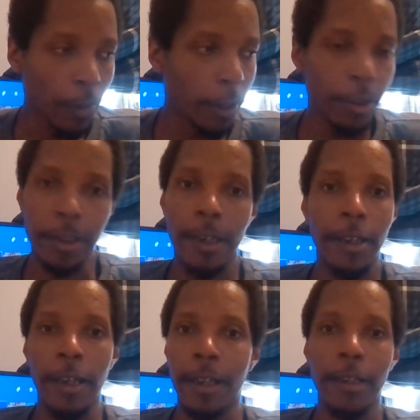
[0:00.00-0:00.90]
And just kind of
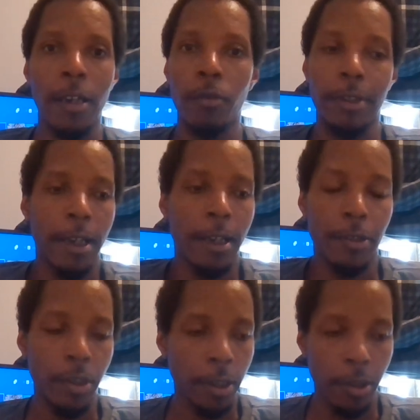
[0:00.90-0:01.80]
hanging out,
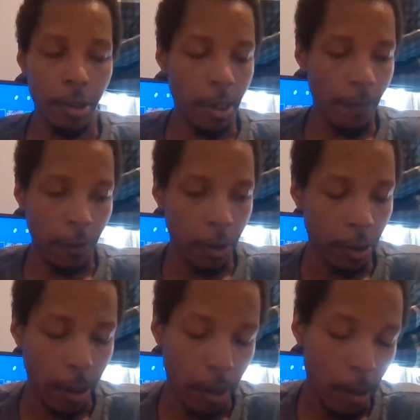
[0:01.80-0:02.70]
dancing, and just having a good
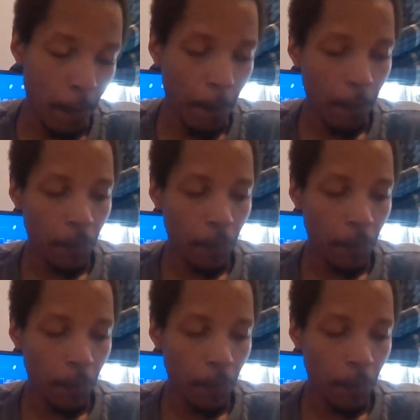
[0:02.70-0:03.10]
time.